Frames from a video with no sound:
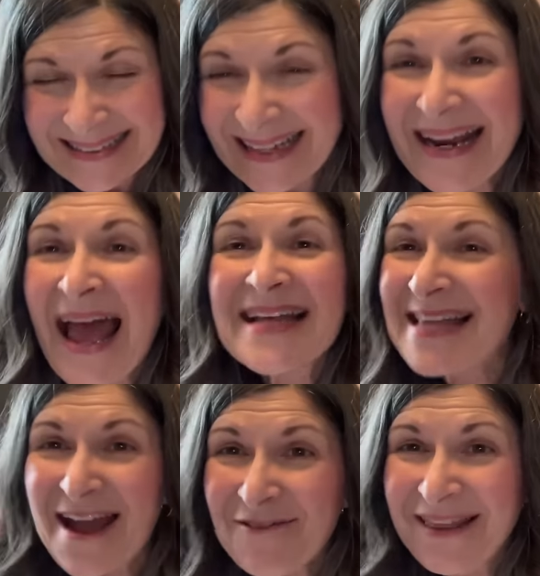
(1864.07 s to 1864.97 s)
It has
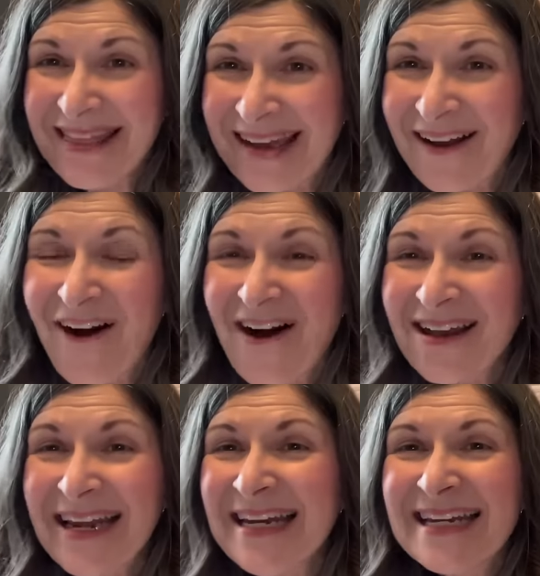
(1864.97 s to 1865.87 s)
everything. All
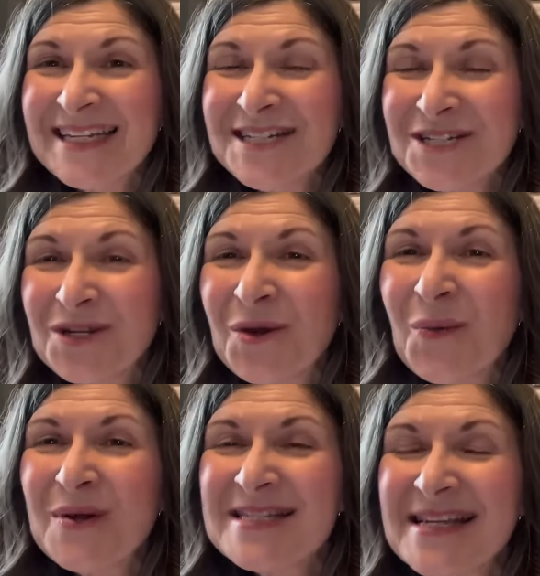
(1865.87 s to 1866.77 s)
I needed to do
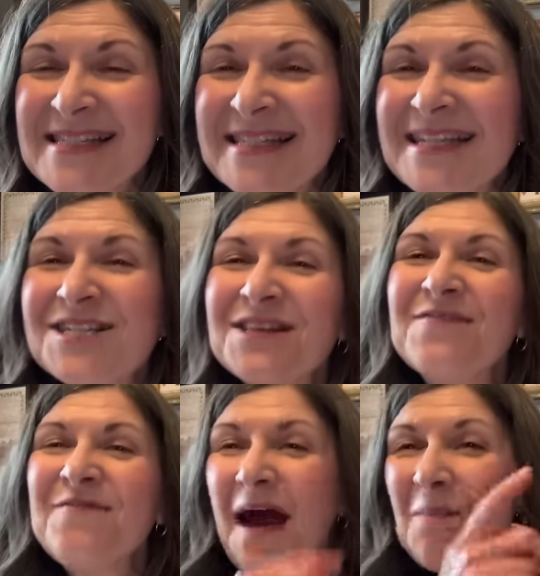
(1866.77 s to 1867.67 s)
was stitch
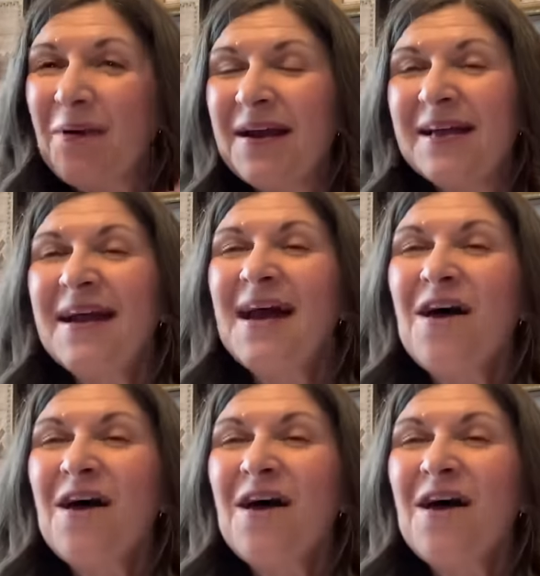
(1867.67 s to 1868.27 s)
the fabric